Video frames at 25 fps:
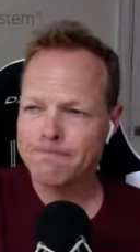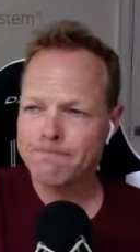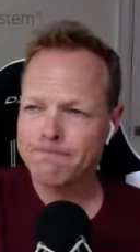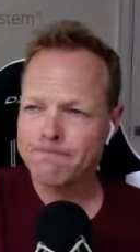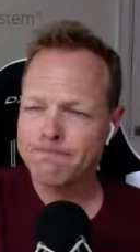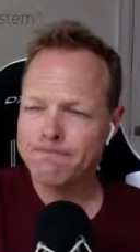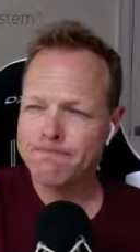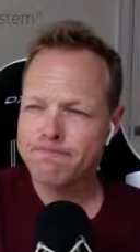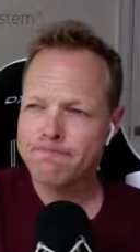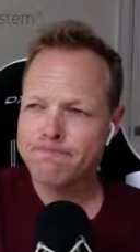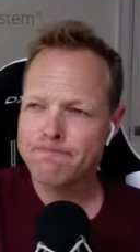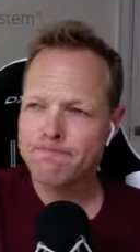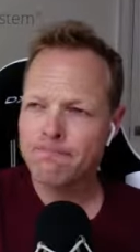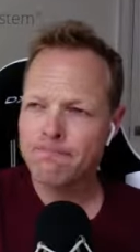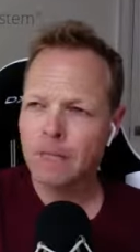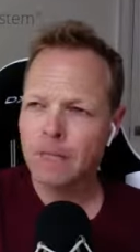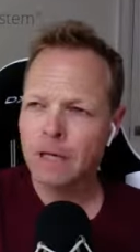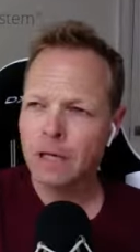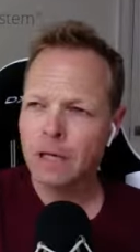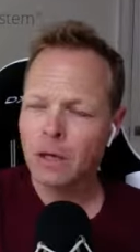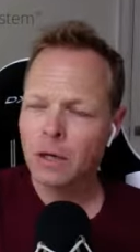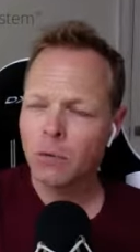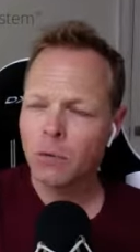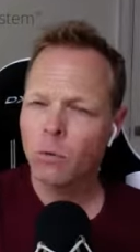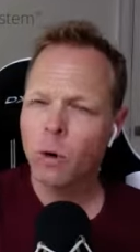Um,
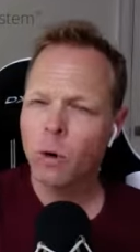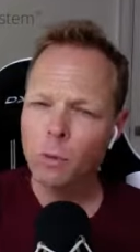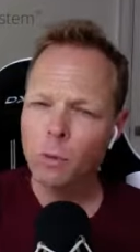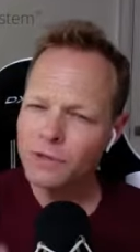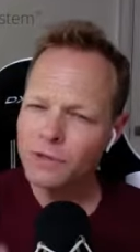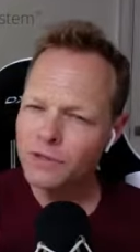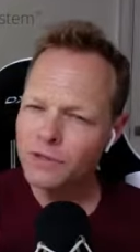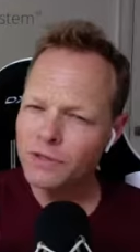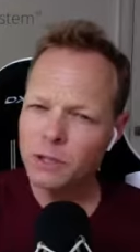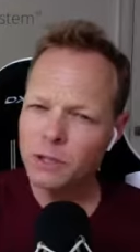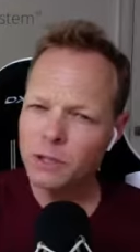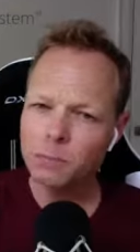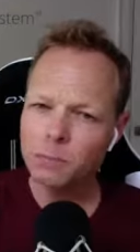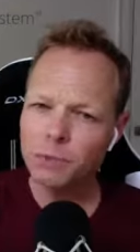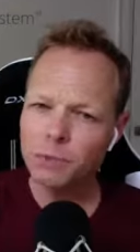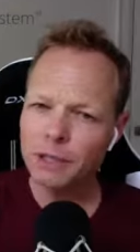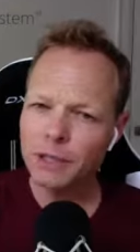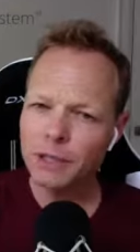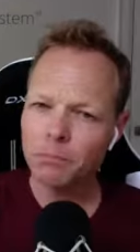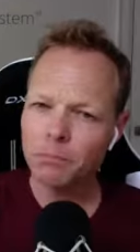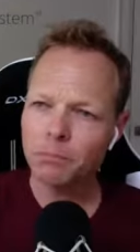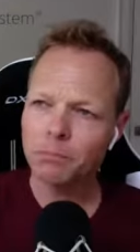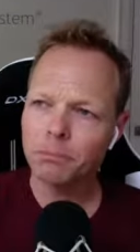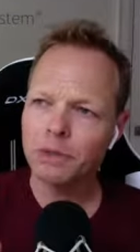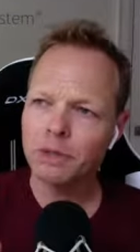what was the
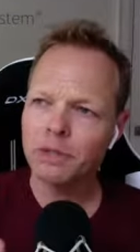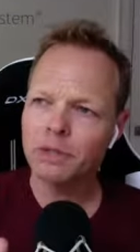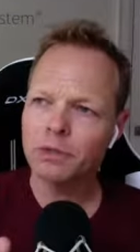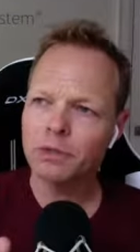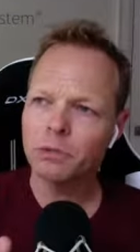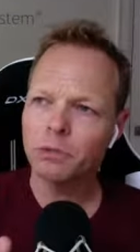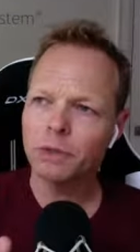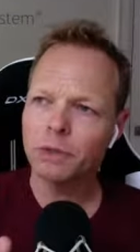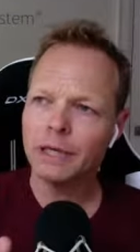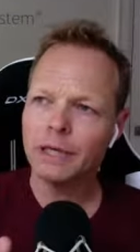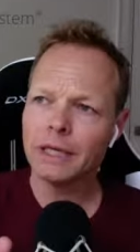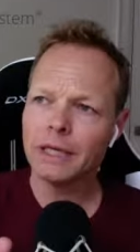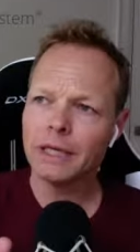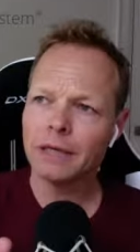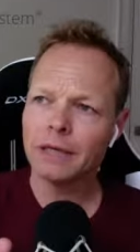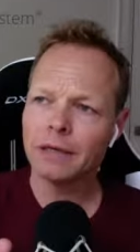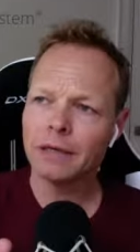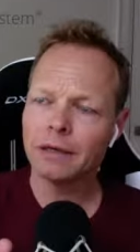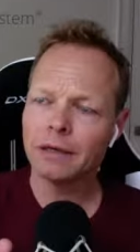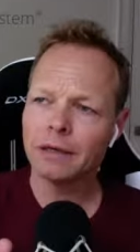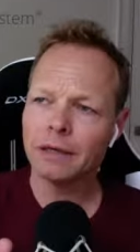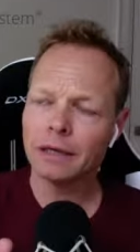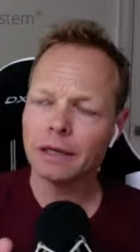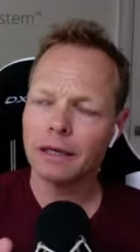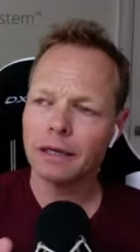split
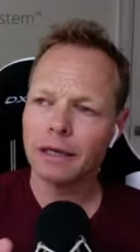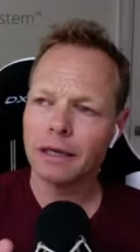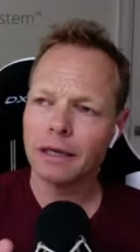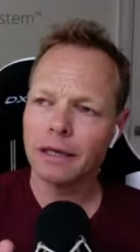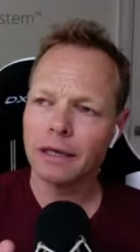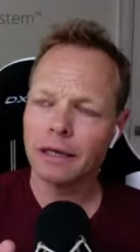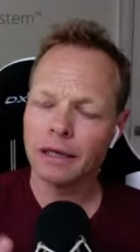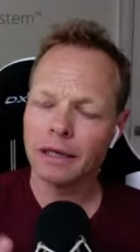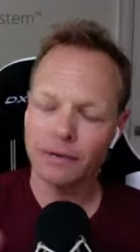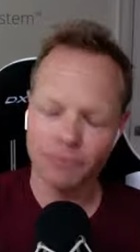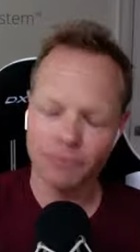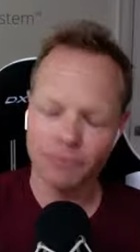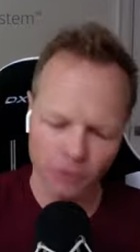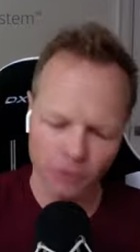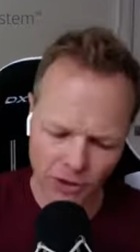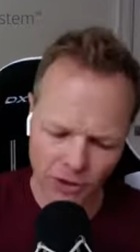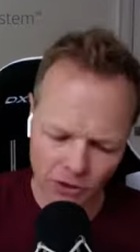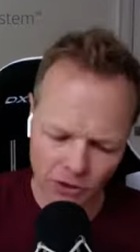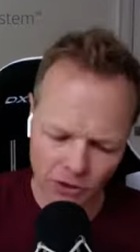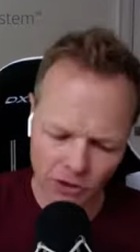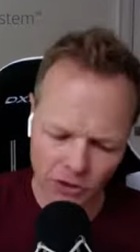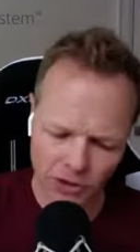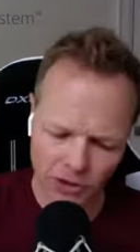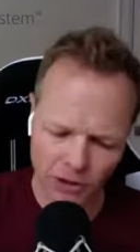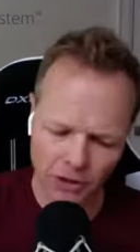between, uh, if you
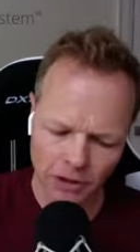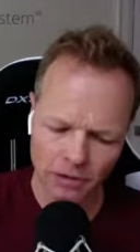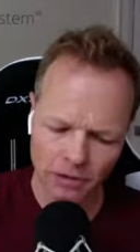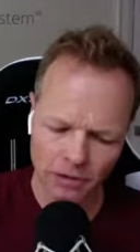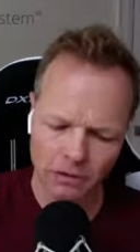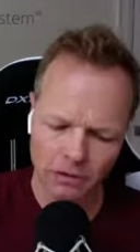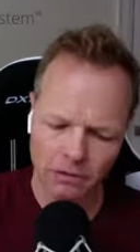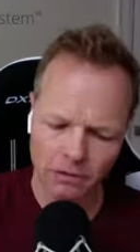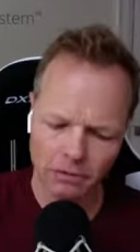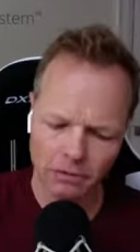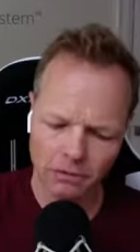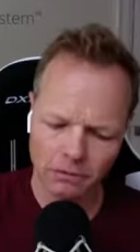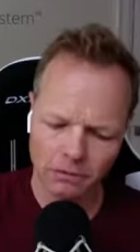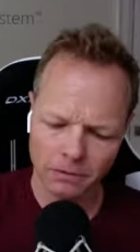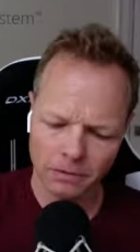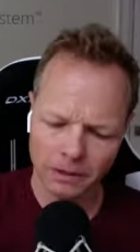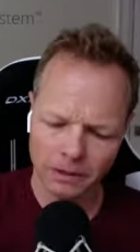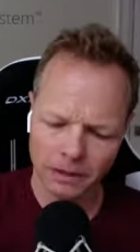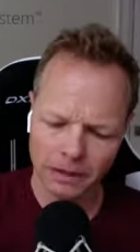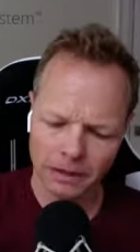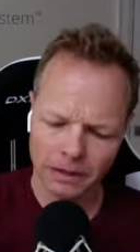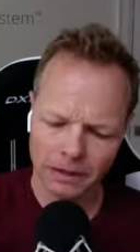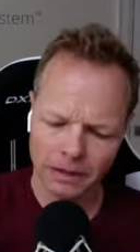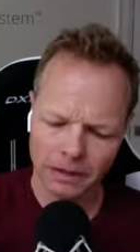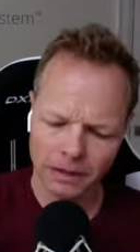can share,
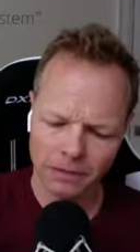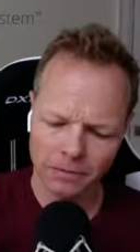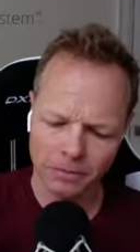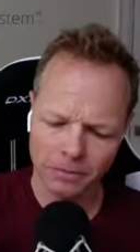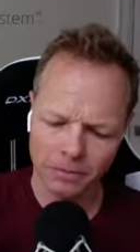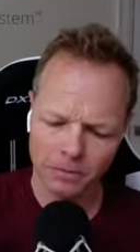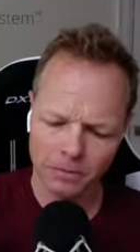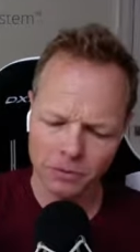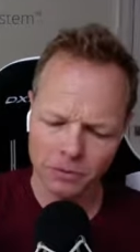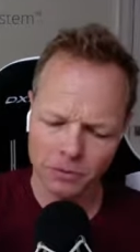uh,